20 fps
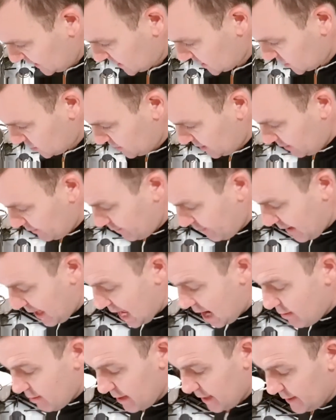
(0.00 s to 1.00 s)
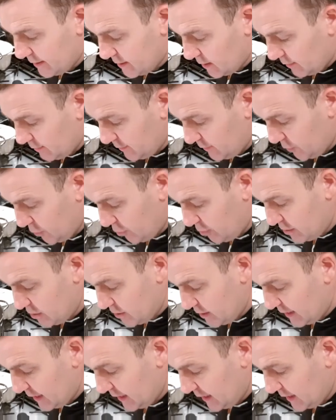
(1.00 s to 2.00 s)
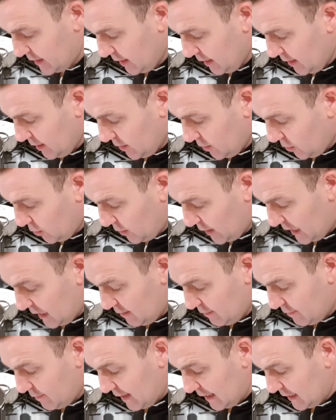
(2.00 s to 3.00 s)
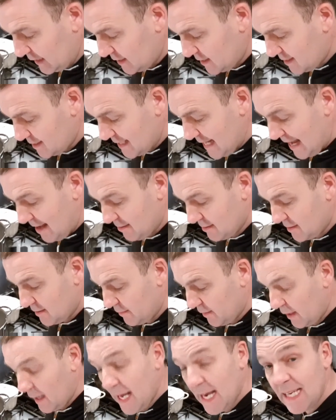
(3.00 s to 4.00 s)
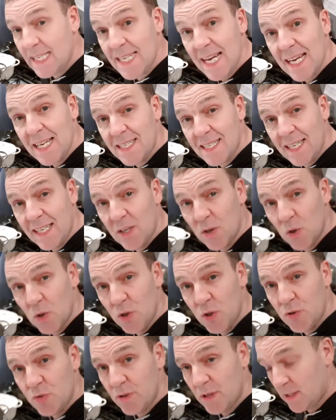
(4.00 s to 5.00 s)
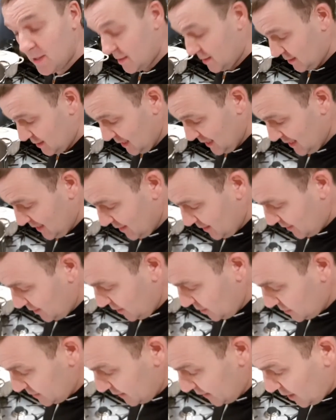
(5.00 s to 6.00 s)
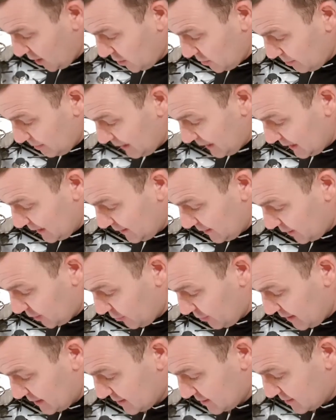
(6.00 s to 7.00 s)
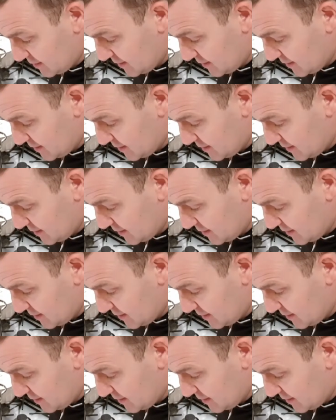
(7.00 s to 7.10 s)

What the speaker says: history, a variant of nourishing or invalid stouts of the late 1800s, using oatmeal in the grist,